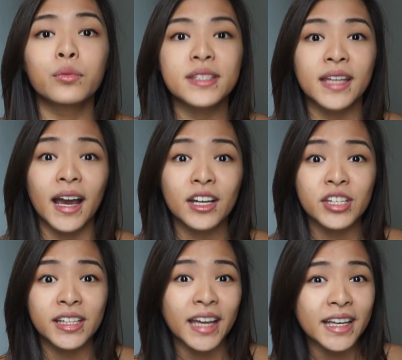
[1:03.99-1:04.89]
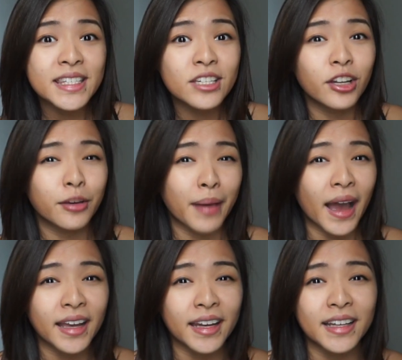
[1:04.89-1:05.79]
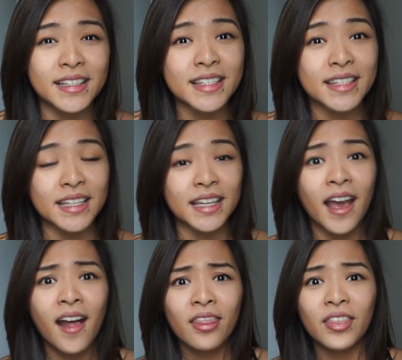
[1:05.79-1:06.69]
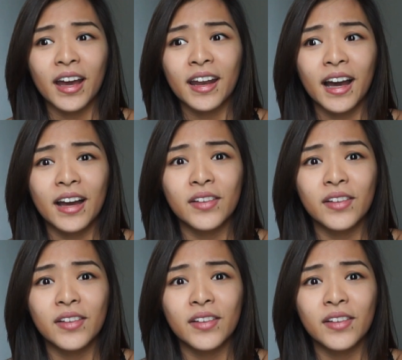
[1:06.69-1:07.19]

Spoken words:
It wasn't actually nice to look back at it and see that